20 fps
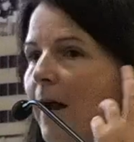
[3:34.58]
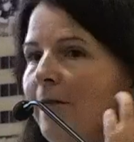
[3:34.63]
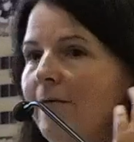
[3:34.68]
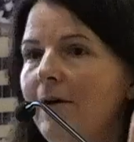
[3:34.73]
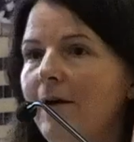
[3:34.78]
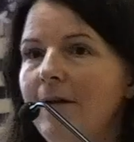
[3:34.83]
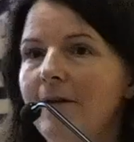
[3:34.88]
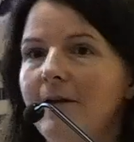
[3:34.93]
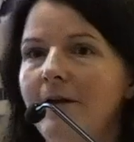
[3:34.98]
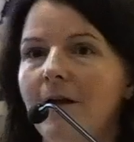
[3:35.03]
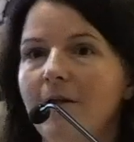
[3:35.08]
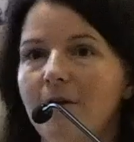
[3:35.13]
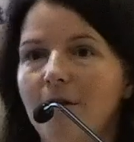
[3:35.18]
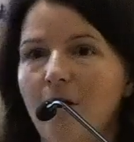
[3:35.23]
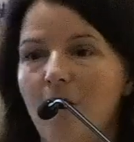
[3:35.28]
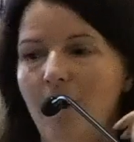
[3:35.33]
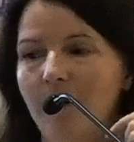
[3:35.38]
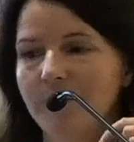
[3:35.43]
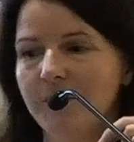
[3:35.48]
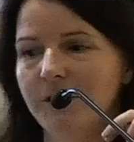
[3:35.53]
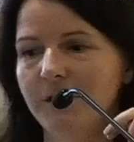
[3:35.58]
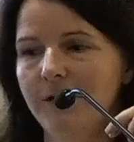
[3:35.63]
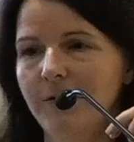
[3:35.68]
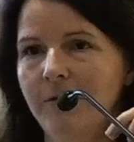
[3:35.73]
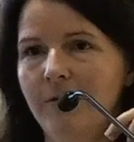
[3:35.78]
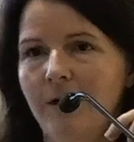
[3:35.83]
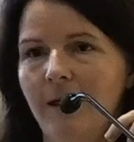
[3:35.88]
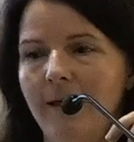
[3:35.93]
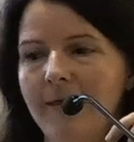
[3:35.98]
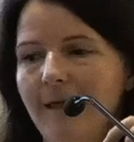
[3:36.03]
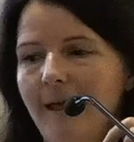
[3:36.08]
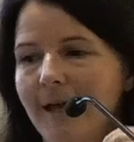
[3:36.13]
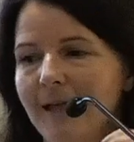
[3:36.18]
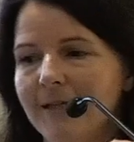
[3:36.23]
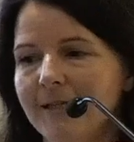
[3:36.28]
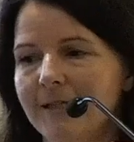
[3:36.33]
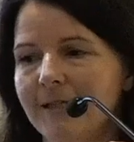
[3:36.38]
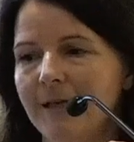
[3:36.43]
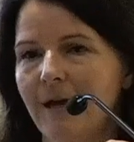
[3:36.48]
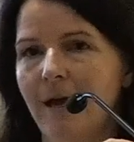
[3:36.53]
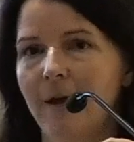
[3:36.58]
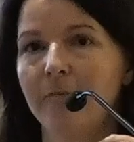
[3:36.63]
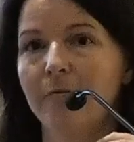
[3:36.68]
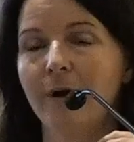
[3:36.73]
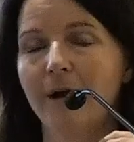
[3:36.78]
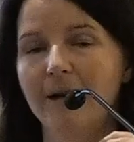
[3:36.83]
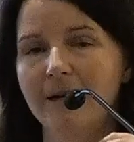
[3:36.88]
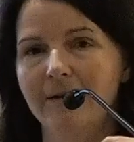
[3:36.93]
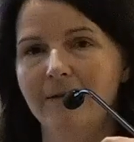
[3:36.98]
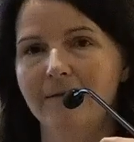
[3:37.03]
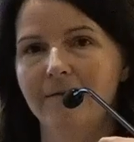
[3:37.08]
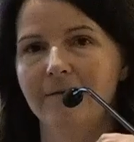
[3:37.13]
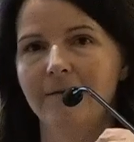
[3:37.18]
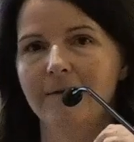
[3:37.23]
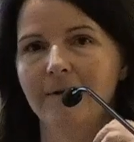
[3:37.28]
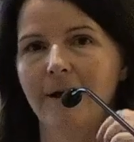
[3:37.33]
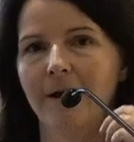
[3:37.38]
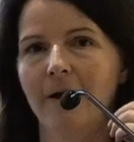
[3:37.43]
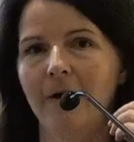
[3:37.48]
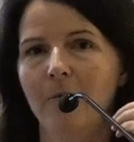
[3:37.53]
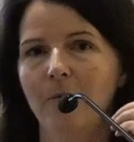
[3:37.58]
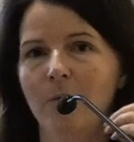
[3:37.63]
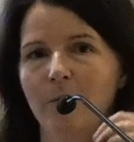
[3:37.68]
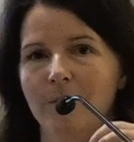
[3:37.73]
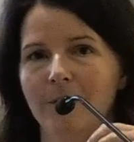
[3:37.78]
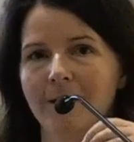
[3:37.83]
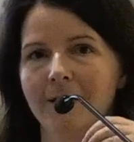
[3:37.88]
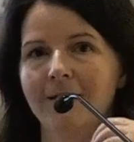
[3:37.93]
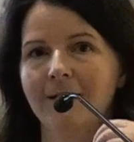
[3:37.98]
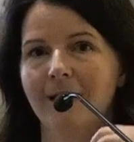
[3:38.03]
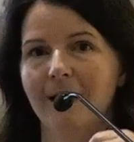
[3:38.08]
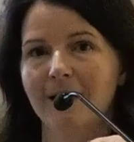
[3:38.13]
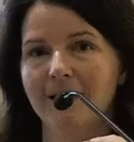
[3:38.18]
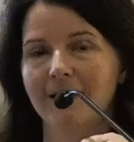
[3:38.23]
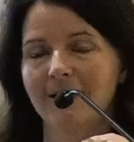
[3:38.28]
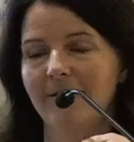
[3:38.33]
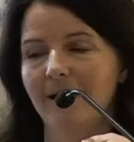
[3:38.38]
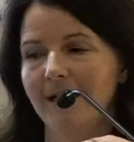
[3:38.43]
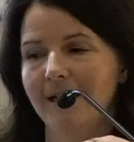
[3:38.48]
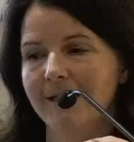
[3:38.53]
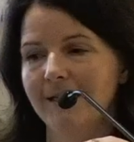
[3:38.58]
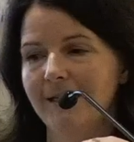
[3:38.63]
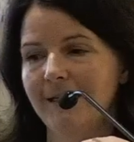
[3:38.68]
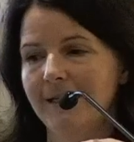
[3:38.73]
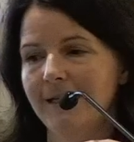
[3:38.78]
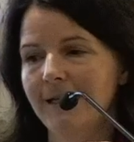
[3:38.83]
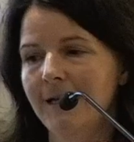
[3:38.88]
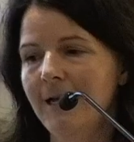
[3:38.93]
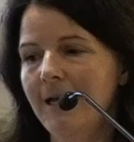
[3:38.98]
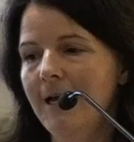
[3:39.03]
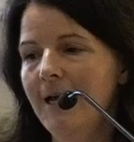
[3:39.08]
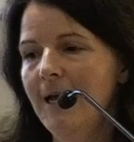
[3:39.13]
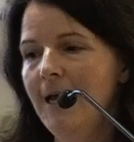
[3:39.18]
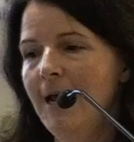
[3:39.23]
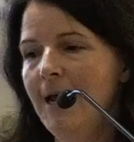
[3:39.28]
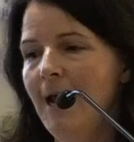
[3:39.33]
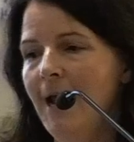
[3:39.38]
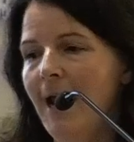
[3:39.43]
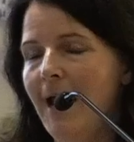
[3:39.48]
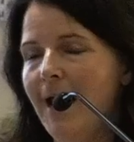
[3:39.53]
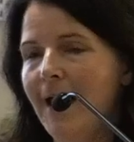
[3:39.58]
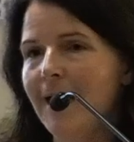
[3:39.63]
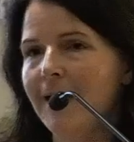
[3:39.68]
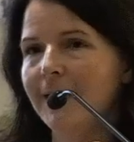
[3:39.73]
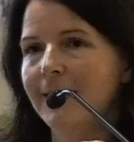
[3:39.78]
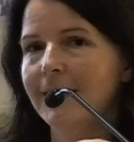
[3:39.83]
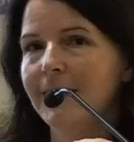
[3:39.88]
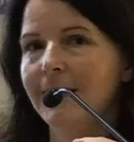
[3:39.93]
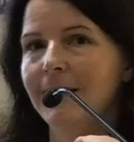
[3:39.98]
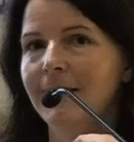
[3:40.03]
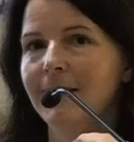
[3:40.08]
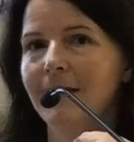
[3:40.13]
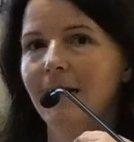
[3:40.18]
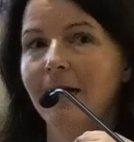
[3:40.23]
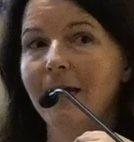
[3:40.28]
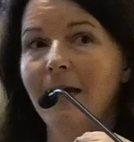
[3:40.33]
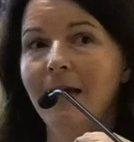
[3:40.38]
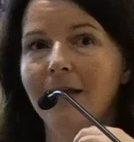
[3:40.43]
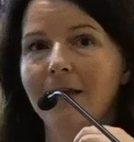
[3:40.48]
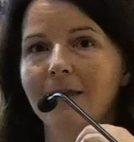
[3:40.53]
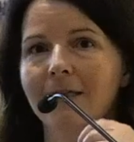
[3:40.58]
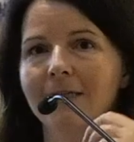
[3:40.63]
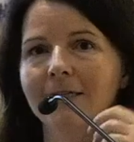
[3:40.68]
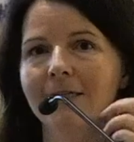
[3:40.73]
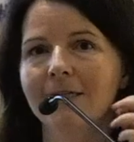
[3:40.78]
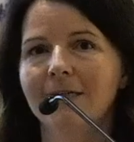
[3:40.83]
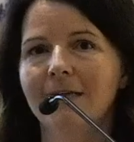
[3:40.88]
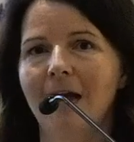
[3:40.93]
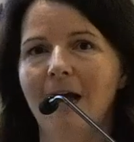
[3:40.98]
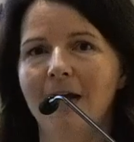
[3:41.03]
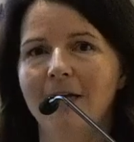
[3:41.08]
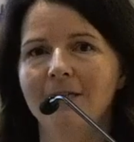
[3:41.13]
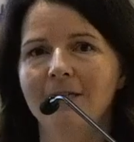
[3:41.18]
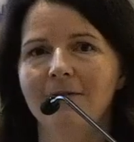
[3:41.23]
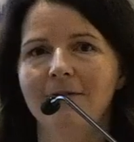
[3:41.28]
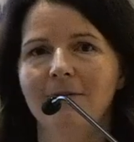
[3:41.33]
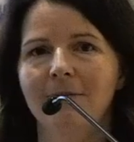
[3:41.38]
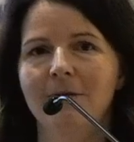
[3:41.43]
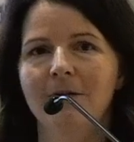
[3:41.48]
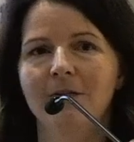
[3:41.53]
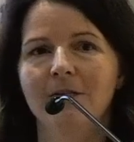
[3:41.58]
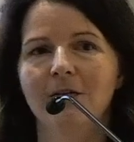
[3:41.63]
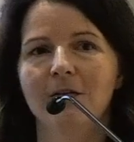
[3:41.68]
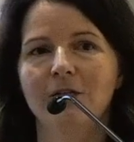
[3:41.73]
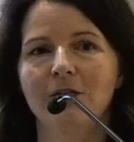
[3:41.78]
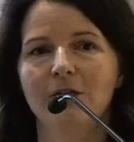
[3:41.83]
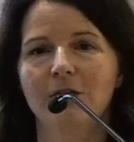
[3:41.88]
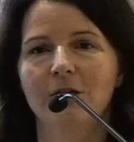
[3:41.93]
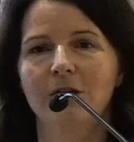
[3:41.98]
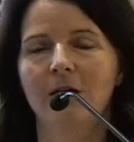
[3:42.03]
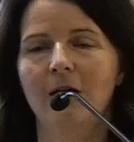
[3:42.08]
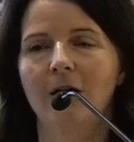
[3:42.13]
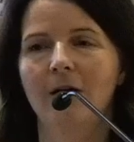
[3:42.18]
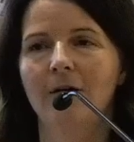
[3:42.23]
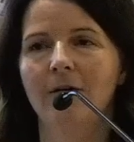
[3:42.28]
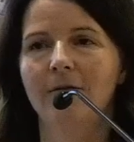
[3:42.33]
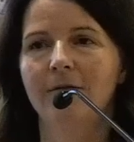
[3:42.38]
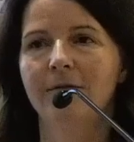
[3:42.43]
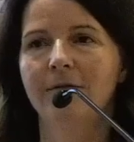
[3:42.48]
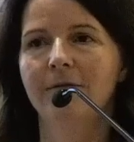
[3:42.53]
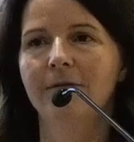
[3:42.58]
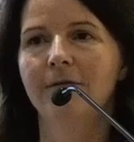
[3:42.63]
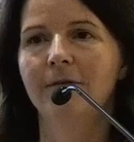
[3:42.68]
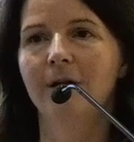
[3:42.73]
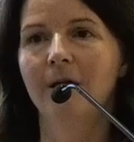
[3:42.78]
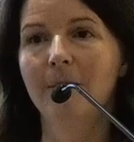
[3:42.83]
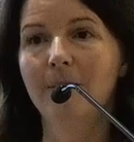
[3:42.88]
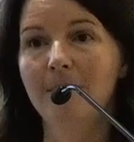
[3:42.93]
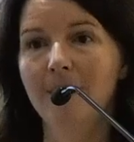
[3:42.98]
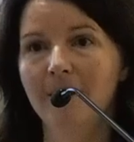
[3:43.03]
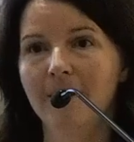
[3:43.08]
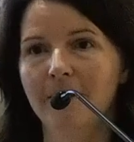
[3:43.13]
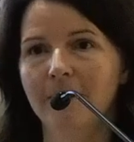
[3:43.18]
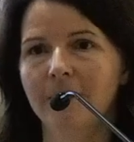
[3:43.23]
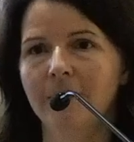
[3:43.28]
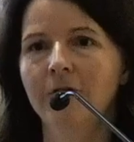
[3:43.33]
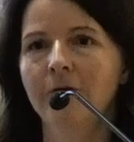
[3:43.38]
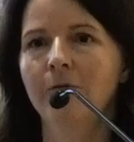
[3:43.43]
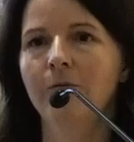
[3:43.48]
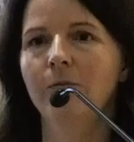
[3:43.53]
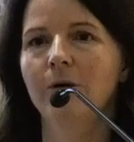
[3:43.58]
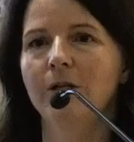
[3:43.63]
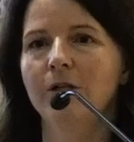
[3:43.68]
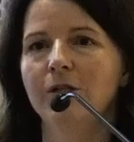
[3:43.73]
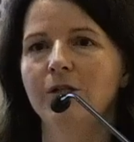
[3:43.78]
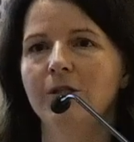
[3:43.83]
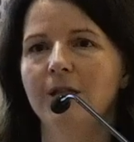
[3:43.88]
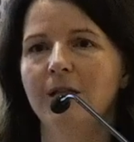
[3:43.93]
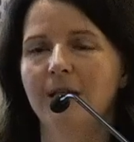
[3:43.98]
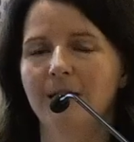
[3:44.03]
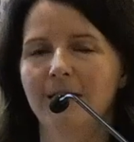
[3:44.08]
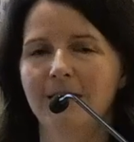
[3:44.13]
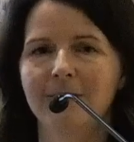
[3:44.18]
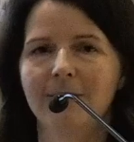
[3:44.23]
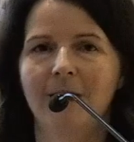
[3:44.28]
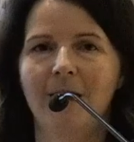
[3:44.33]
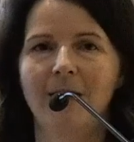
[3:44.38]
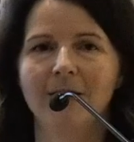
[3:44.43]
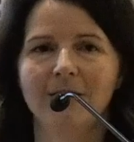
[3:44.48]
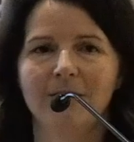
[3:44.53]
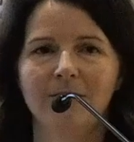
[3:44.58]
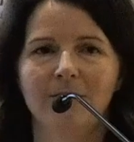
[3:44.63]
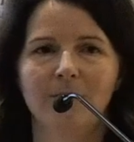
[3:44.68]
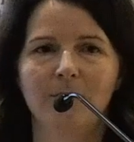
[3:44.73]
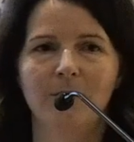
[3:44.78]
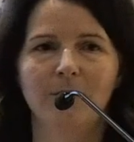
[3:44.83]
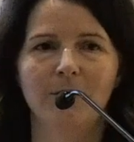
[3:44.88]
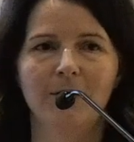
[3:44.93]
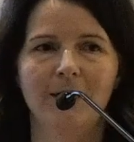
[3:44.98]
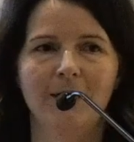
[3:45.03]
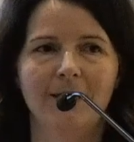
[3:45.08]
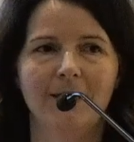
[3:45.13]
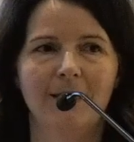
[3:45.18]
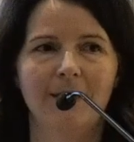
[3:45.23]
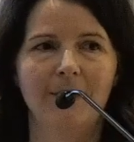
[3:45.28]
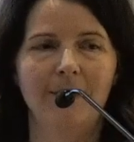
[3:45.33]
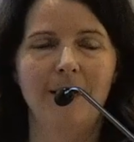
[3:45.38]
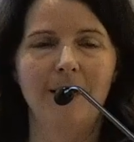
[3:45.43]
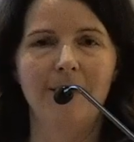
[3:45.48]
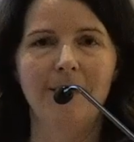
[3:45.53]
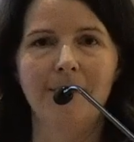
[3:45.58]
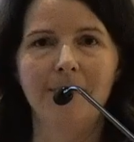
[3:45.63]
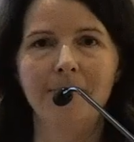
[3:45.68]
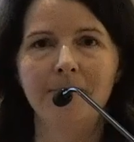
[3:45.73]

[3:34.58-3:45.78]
another option, and that's a pregnant woman gets the vaccine. And again, this is active immunization of a mother, which then is passive immunity to the baby.